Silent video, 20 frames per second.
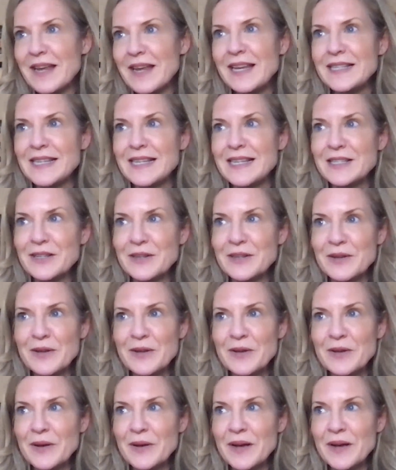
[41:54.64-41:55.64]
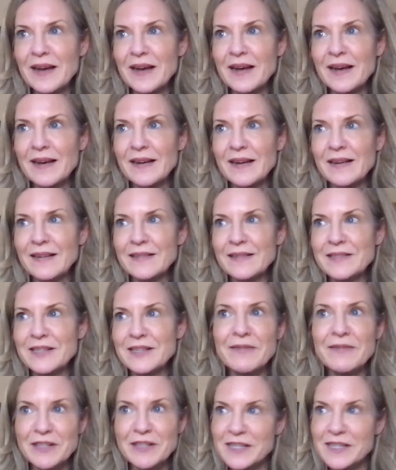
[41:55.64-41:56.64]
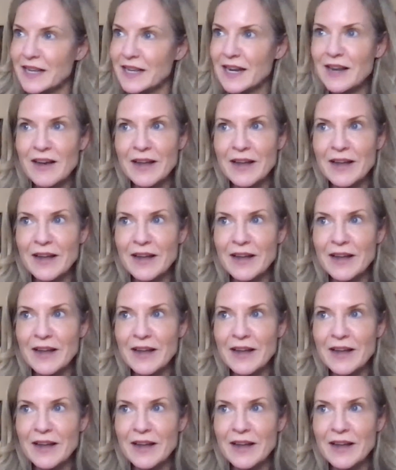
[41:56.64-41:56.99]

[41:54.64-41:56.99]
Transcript: easy to deliver to the